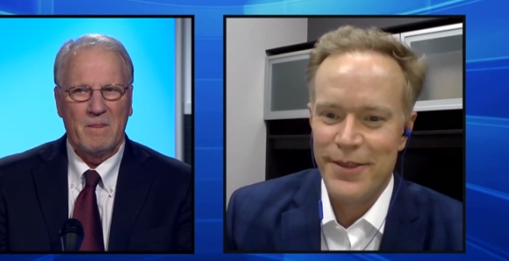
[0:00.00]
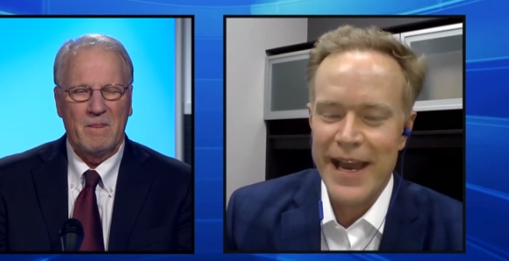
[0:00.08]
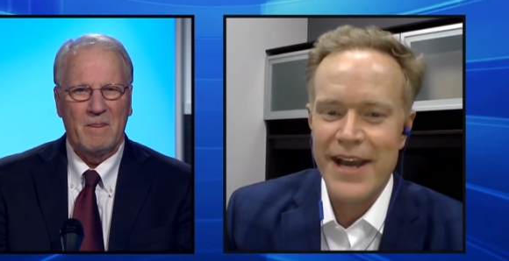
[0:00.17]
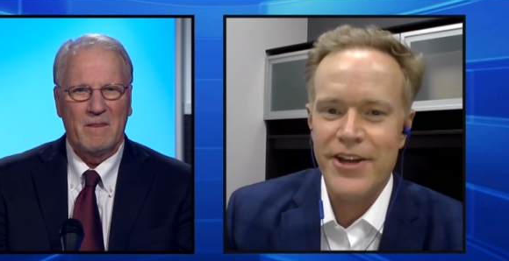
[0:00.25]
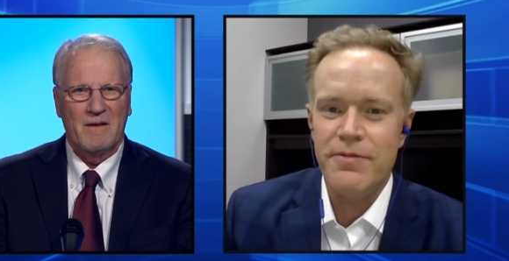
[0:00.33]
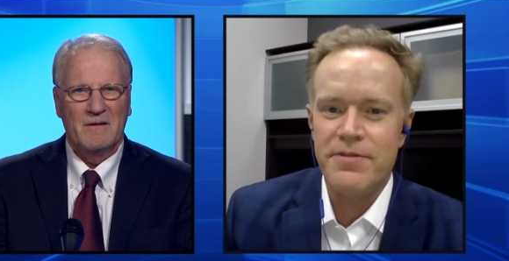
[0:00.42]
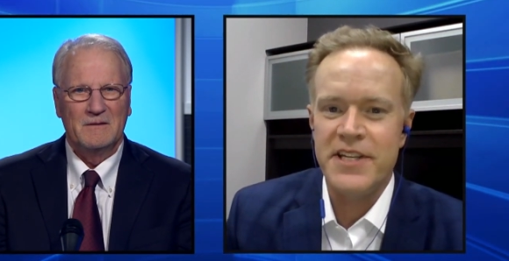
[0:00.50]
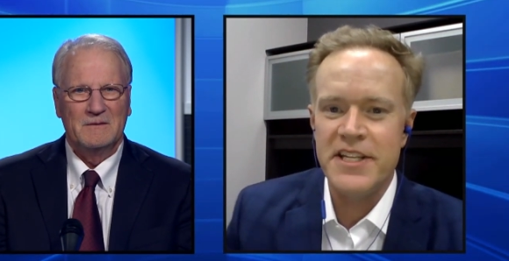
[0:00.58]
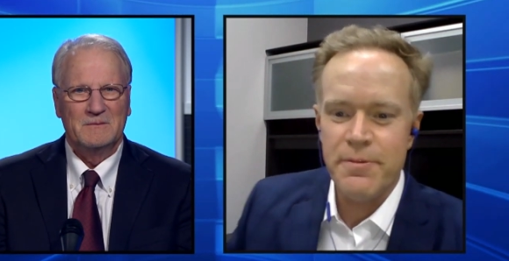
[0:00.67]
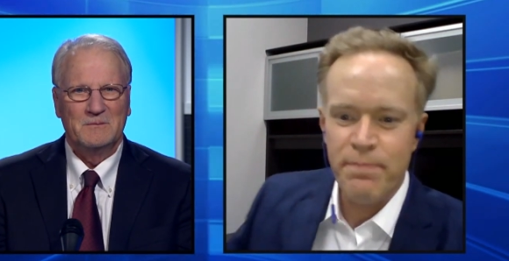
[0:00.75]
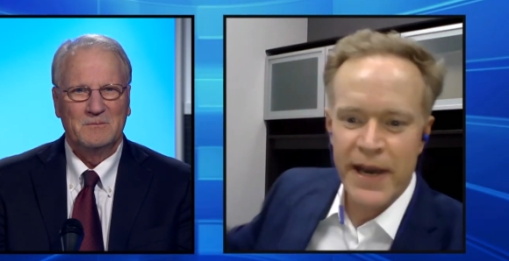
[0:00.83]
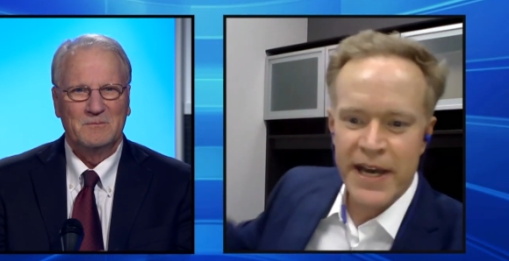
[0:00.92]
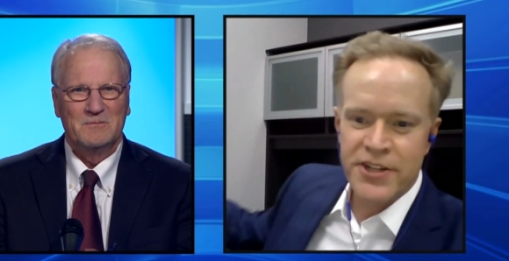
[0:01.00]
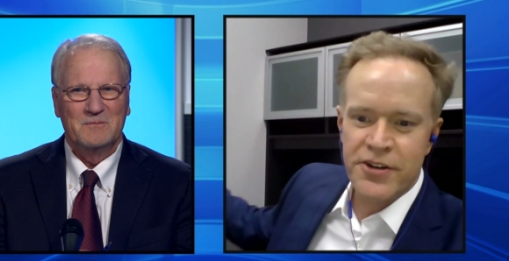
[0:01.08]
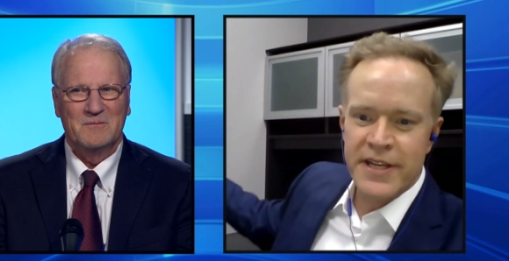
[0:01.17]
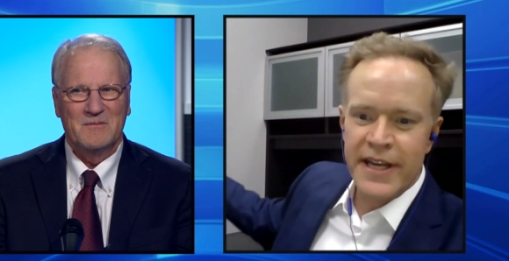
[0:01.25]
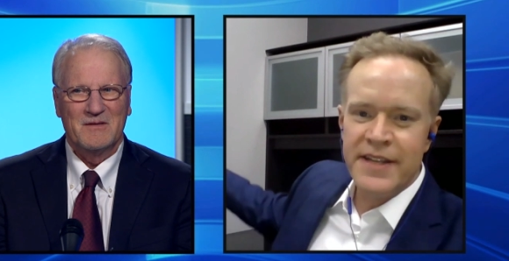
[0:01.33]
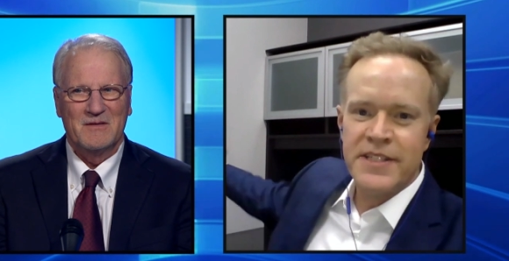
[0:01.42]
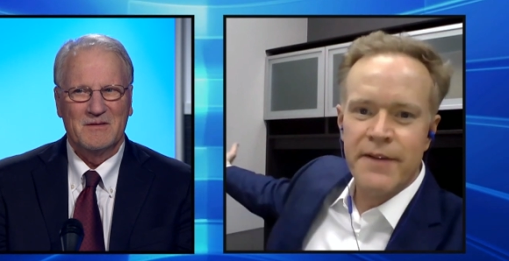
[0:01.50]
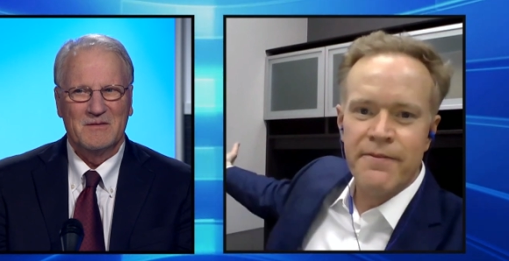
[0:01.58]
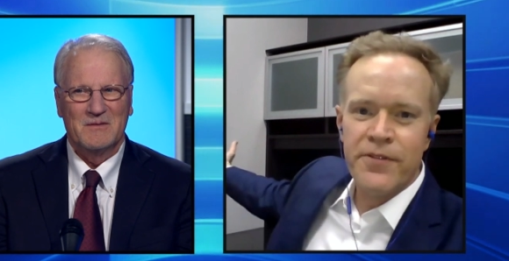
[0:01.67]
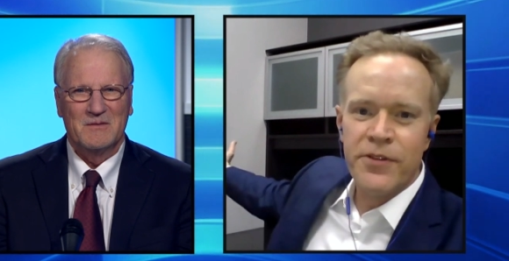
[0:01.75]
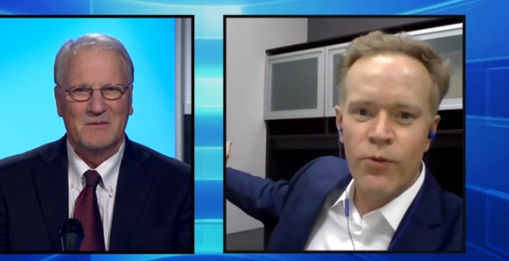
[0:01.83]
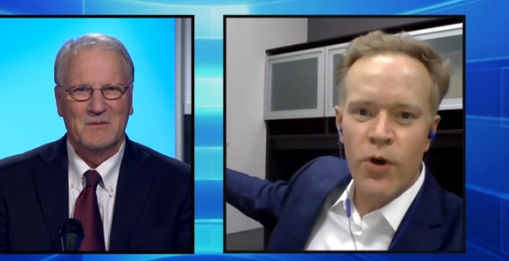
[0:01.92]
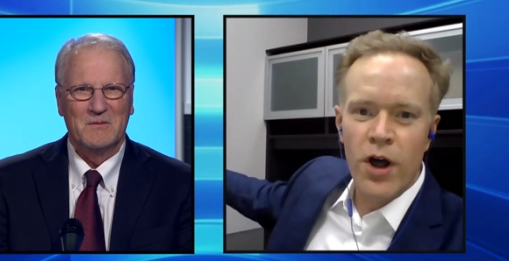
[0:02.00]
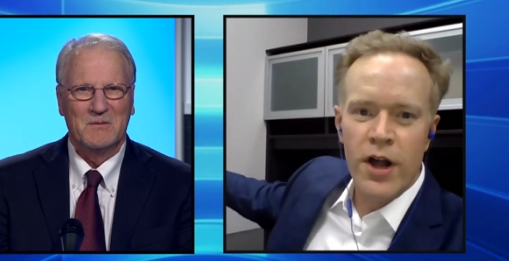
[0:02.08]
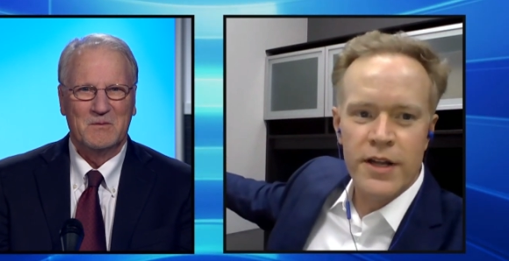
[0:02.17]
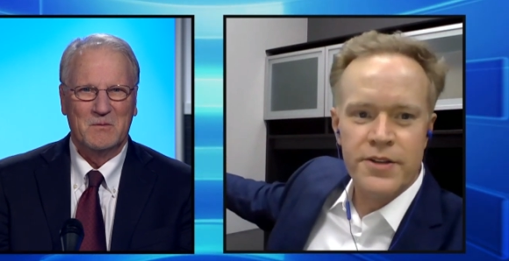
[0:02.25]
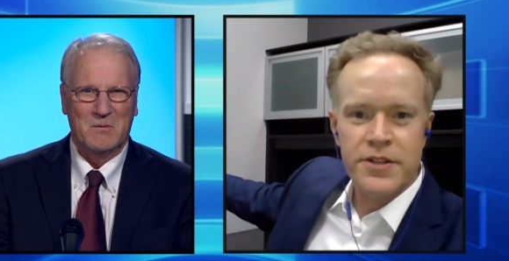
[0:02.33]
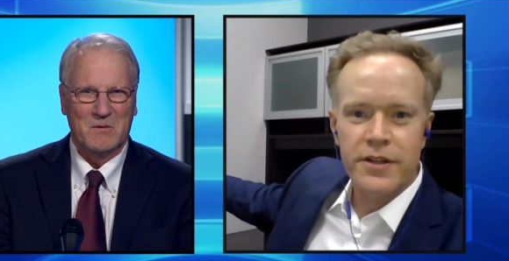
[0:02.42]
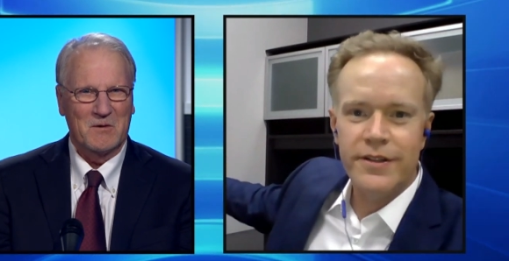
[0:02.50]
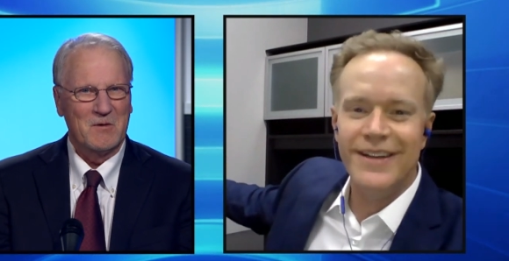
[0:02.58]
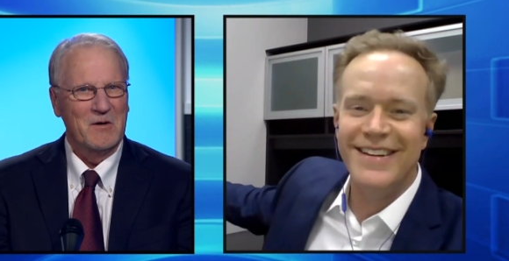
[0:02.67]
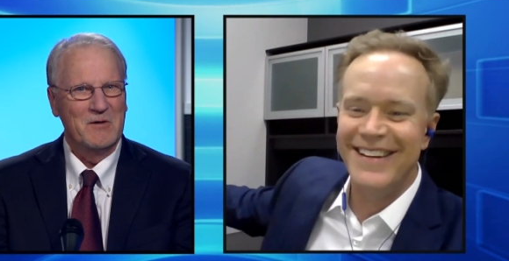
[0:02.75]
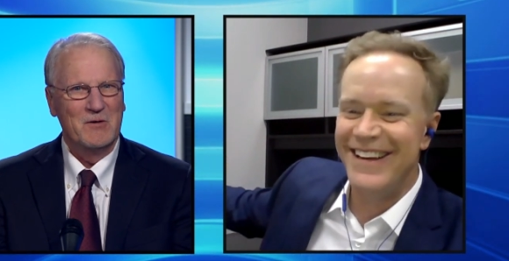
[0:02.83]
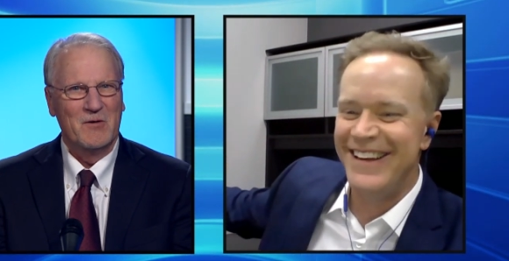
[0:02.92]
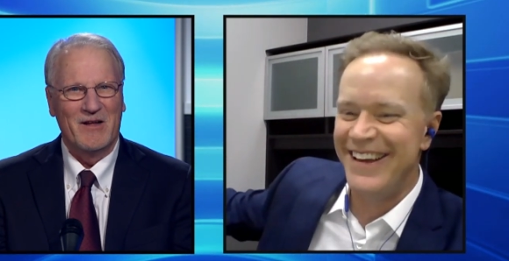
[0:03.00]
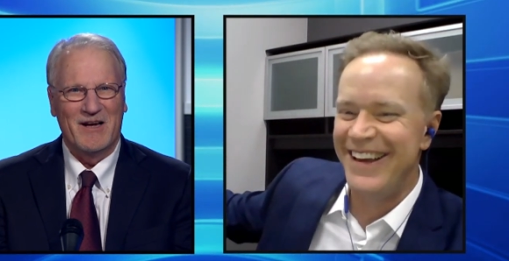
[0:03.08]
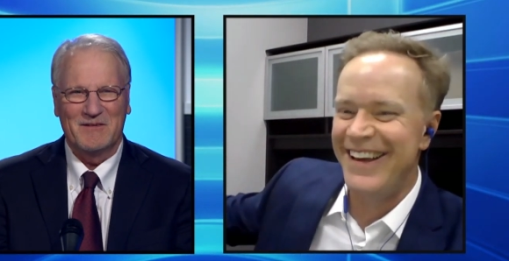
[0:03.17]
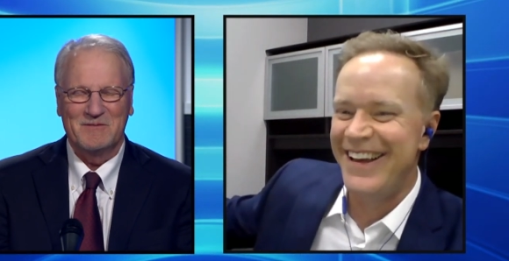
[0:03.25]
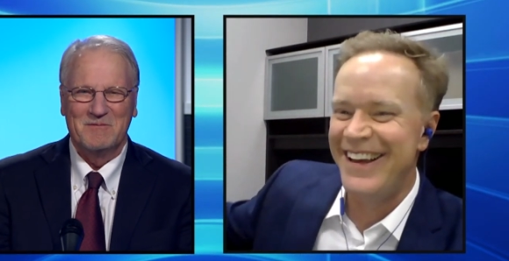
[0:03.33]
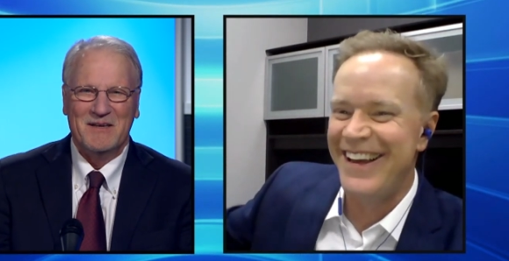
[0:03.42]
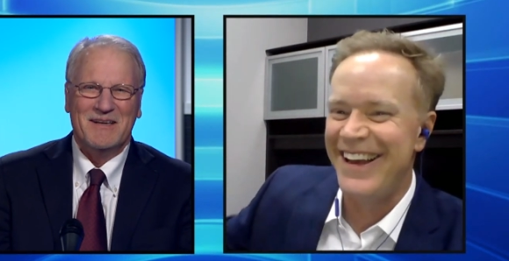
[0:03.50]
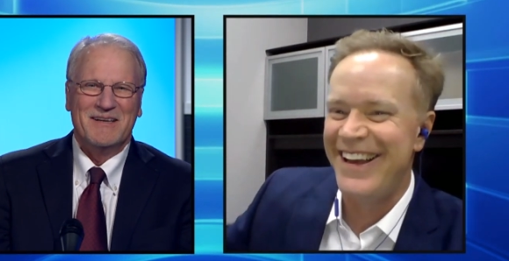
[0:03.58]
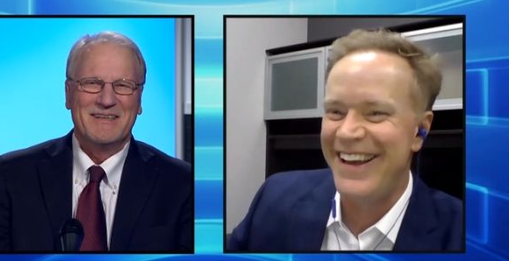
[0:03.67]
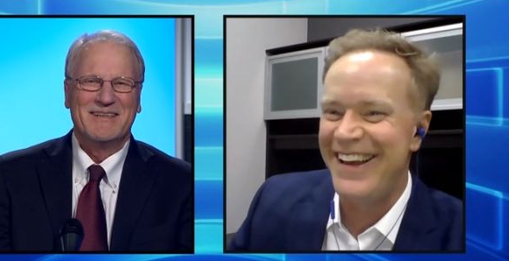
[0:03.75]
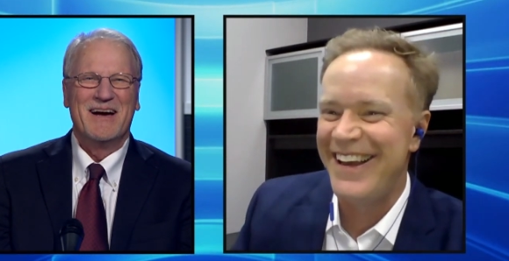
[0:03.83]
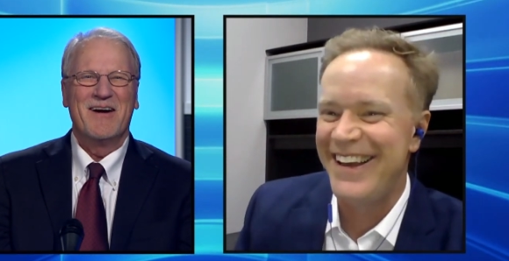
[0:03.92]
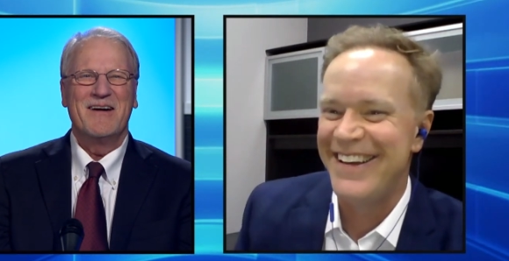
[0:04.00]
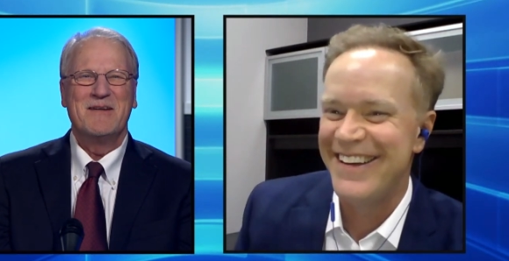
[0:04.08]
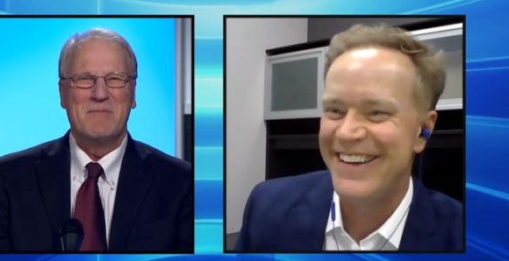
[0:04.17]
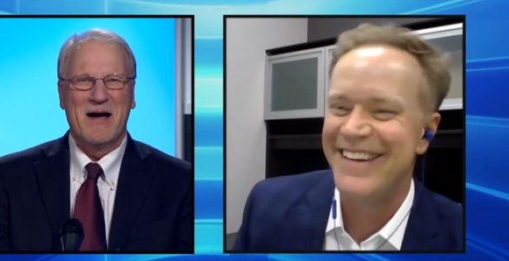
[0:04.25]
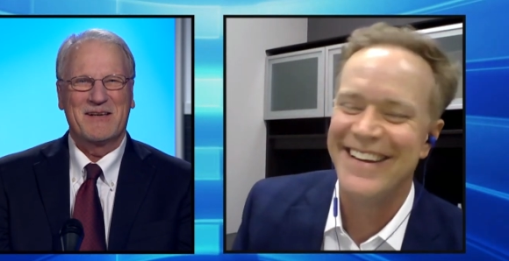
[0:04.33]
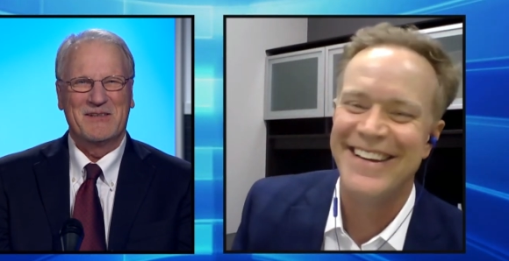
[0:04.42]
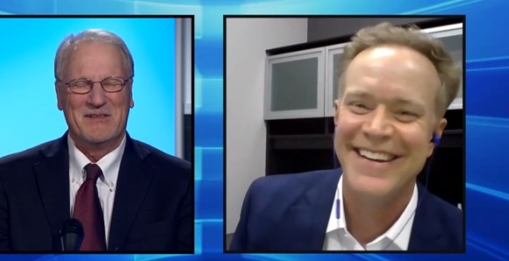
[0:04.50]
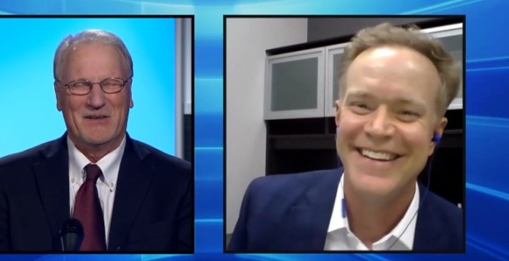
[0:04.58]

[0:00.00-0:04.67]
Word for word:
Speaker 1: Thank you. Send some pictures. I need something for the walls. We're going to do that. Gary, back to